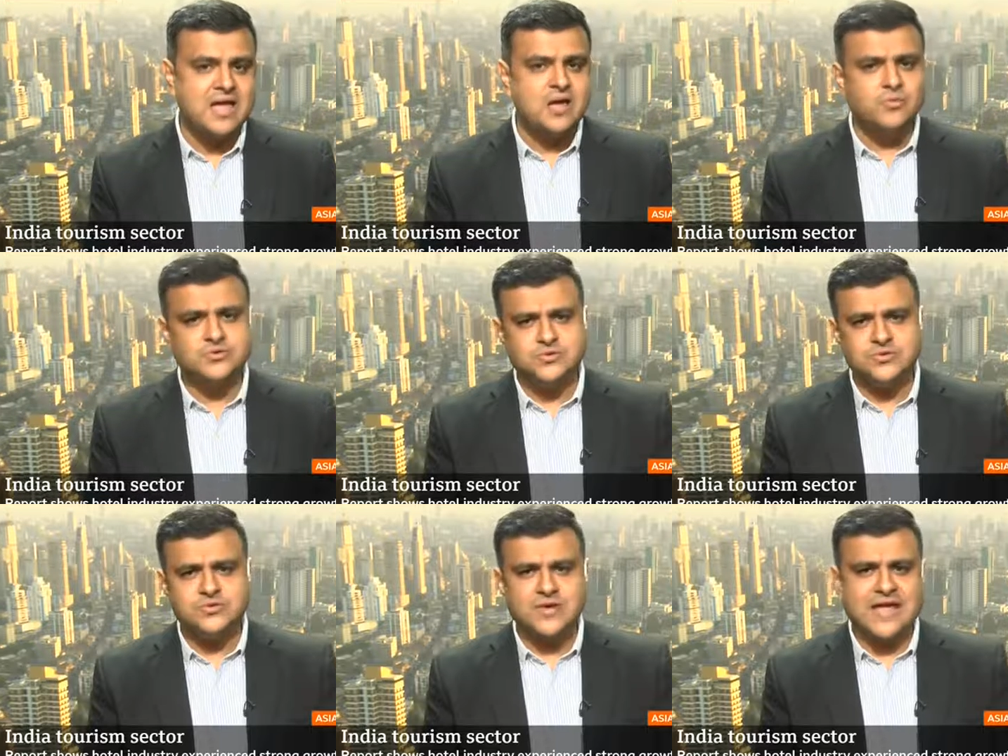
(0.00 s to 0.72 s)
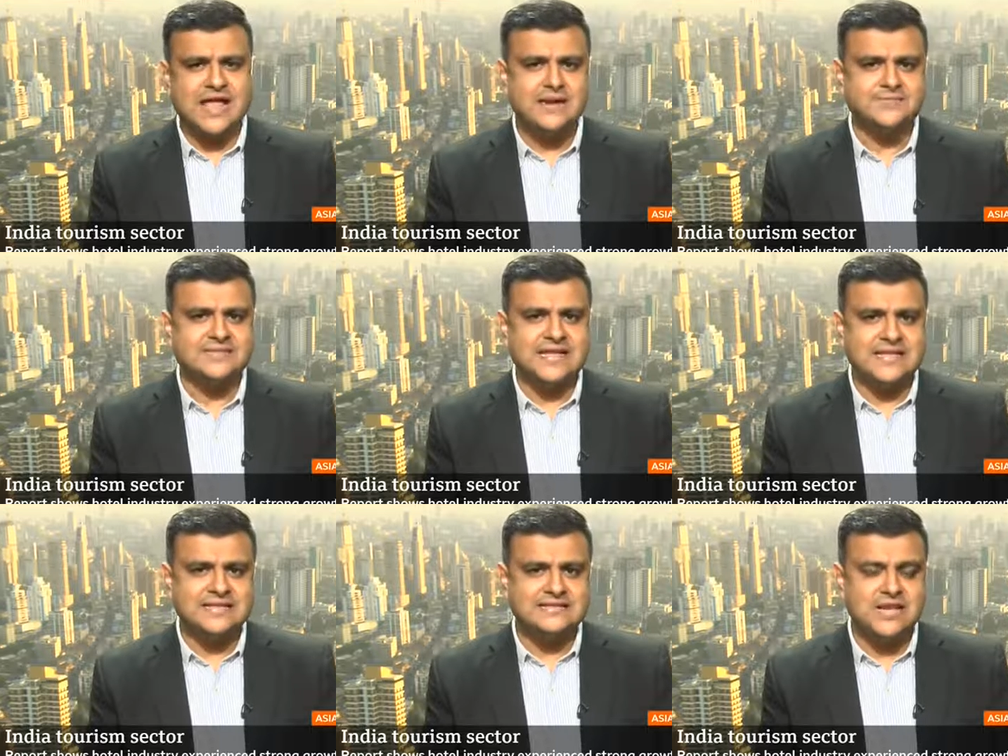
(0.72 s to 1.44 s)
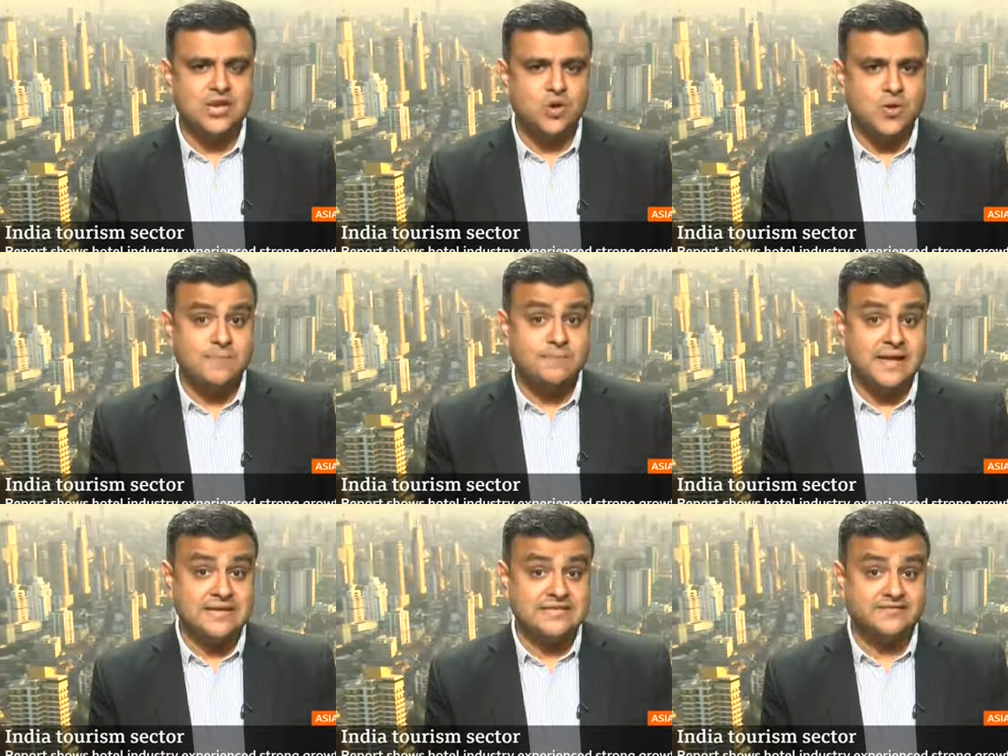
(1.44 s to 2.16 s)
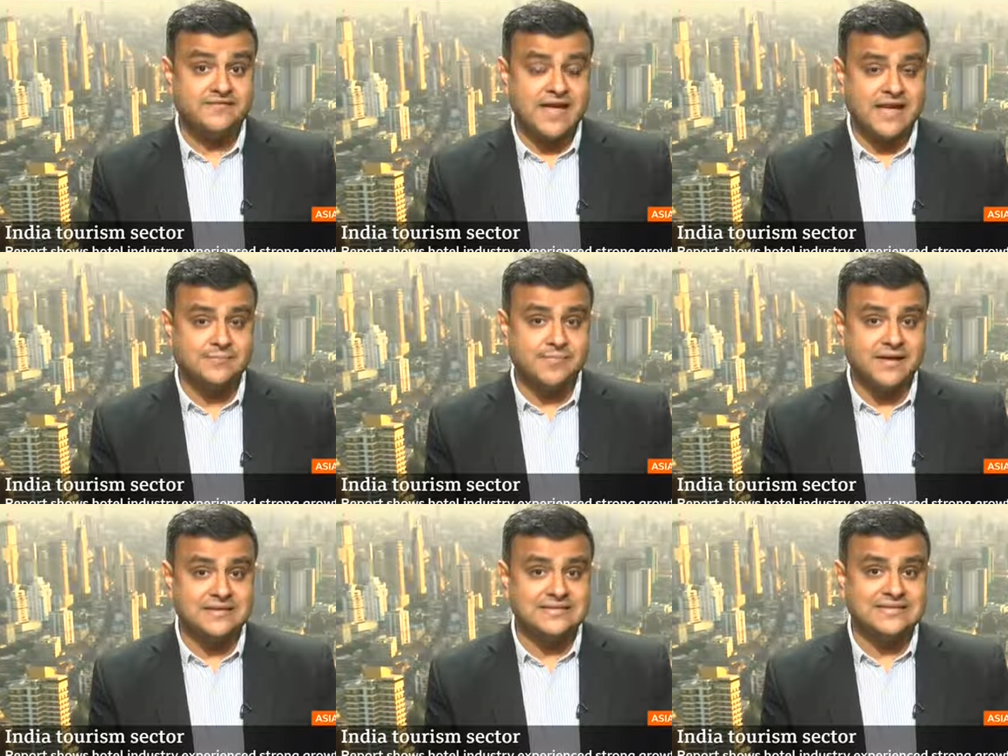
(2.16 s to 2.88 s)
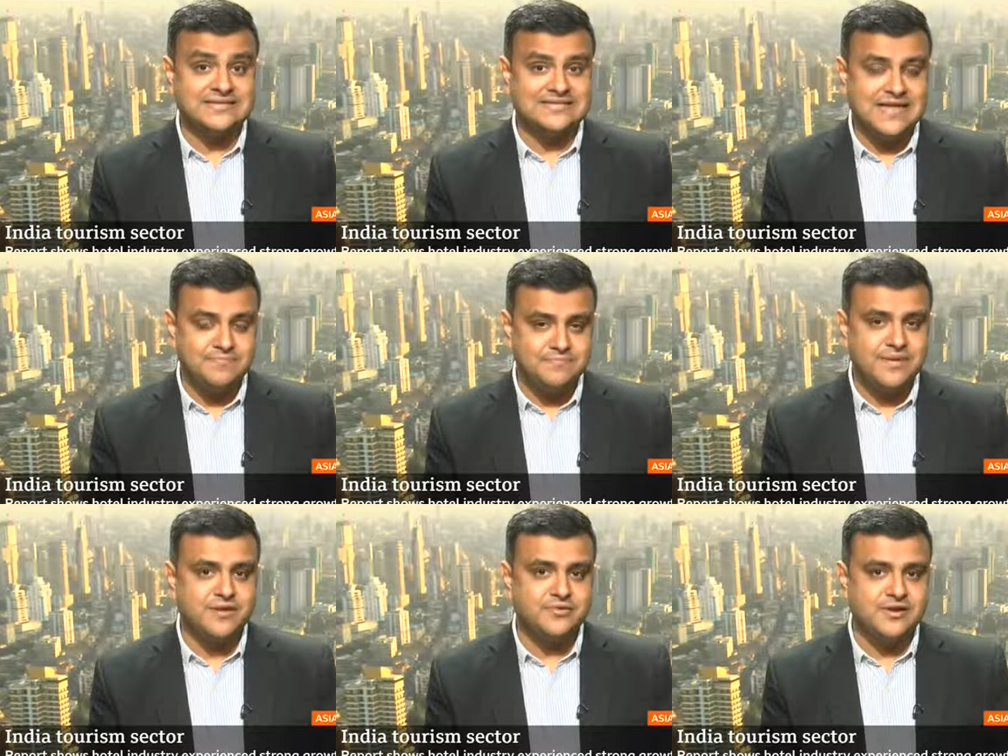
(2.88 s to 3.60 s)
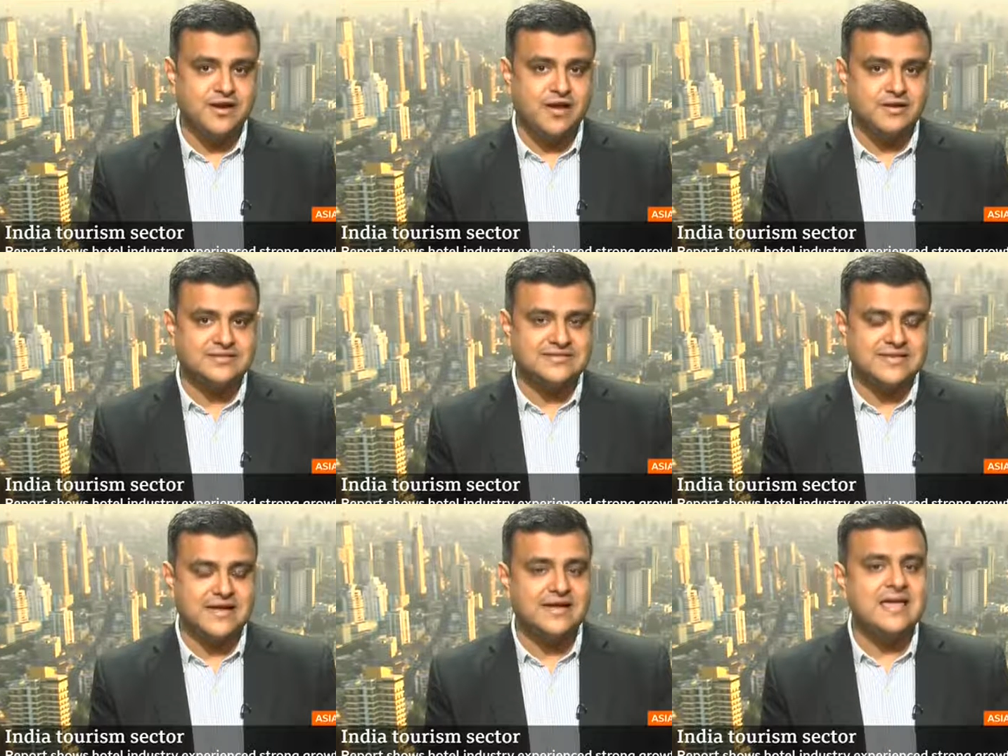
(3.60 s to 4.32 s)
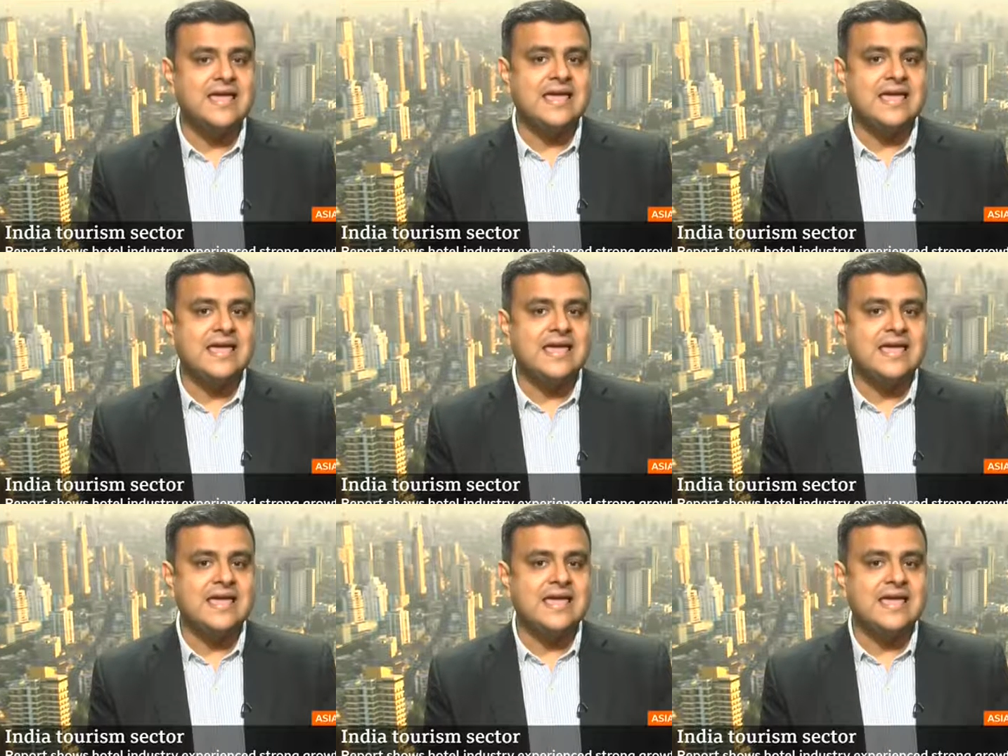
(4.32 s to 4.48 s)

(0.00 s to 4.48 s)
What's also helped is the lower base effect, because in the same period last year,